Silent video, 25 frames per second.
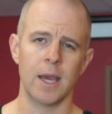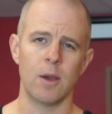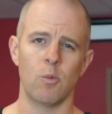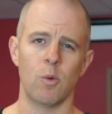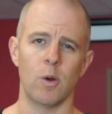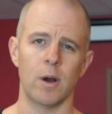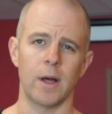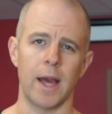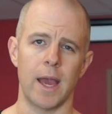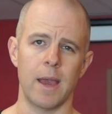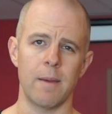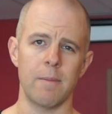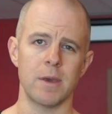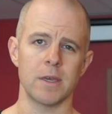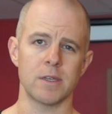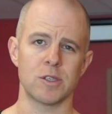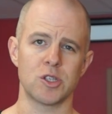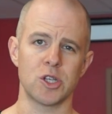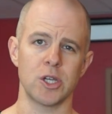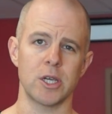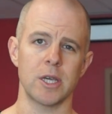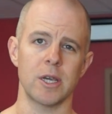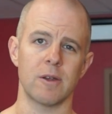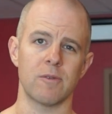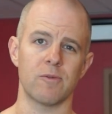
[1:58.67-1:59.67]
Well,
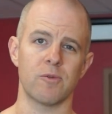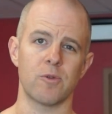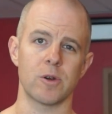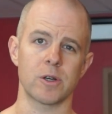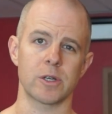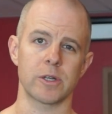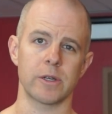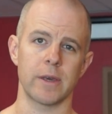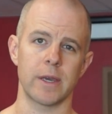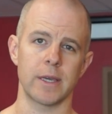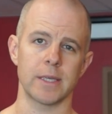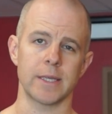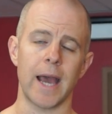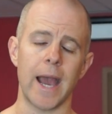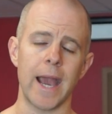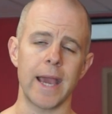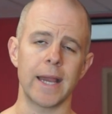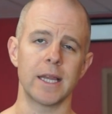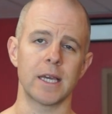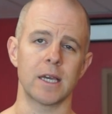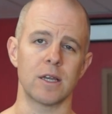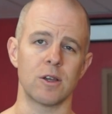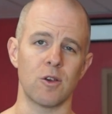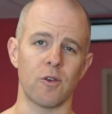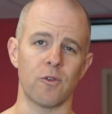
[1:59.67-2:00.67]
MSG, unfortunately, is
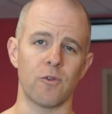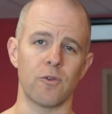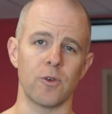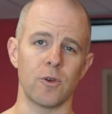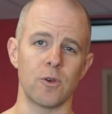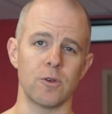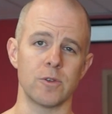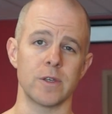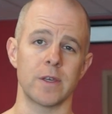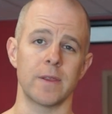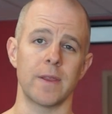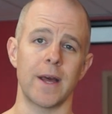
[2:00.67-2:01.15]
hiding in your foods,